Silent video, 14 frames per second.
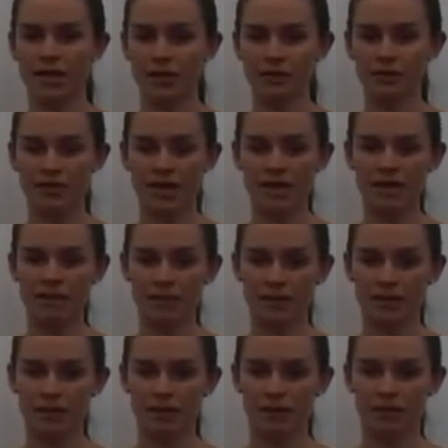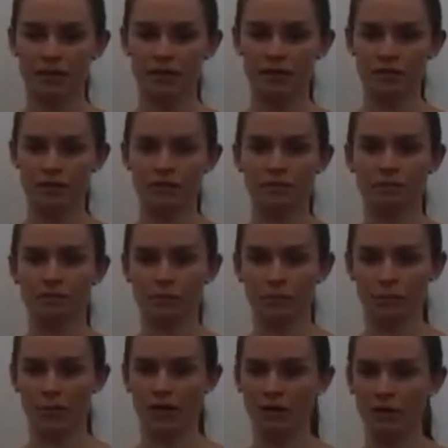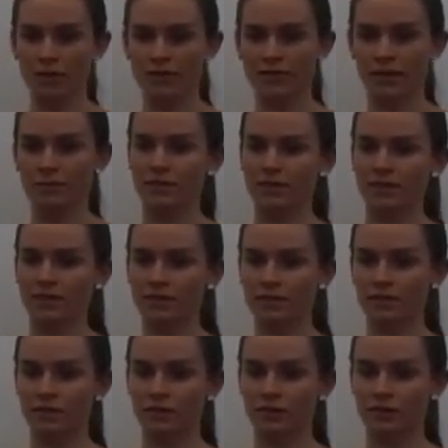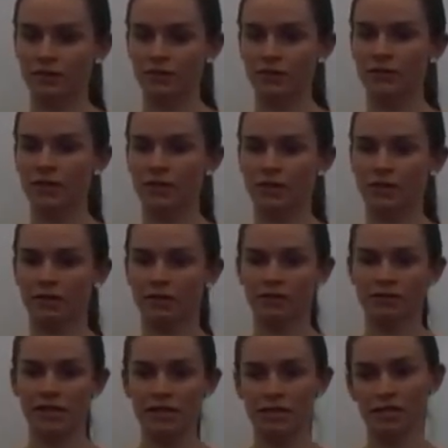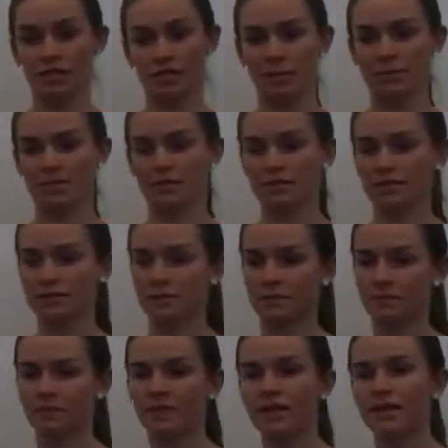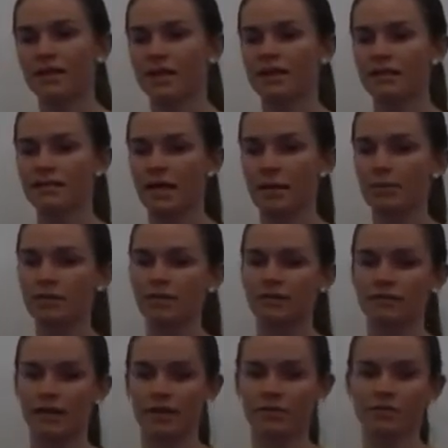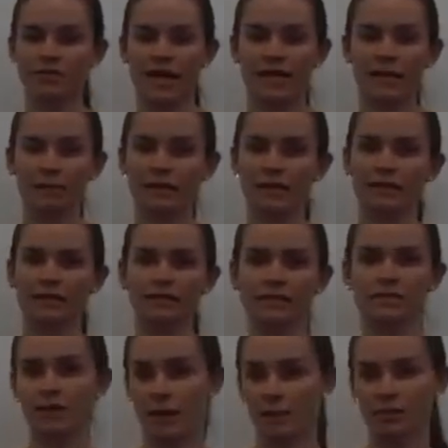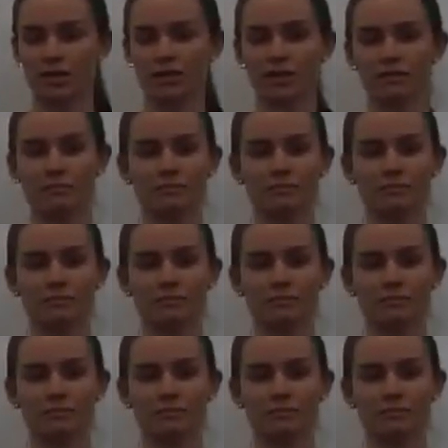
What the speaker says: A through stagnant B occurs when one substance diffuses through another stationary substance. An example of A through stagnant B is evaporation.